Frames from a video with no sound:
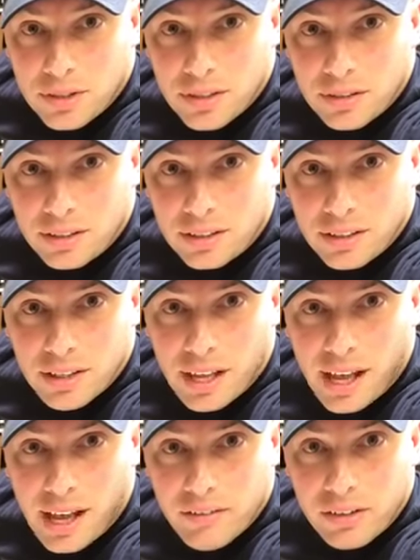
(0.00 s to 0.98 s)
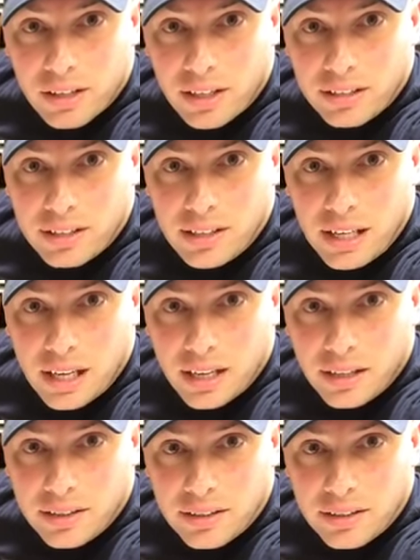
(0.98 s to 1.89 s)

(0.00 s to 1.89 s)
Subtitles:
dude? Good to have you on today.